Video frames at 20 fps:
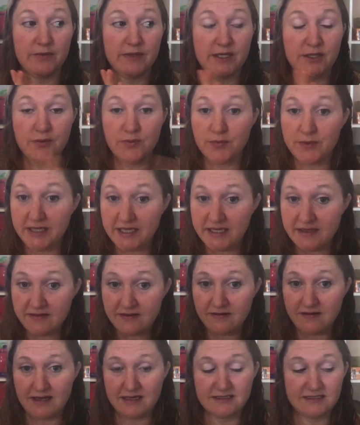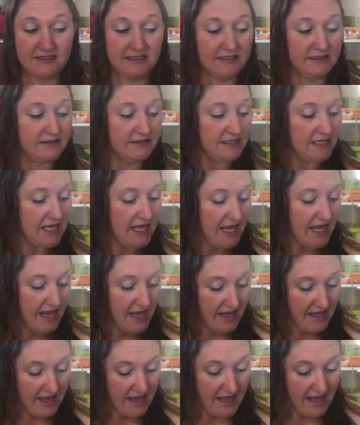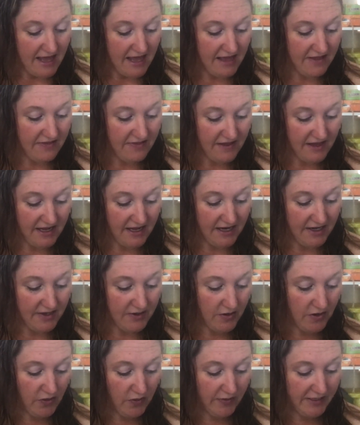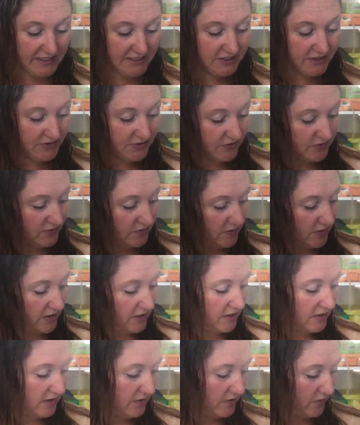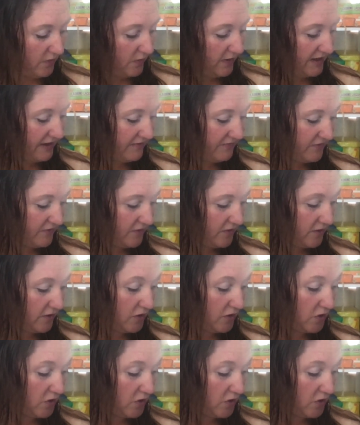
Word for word: We read the lesson, and then we do whatever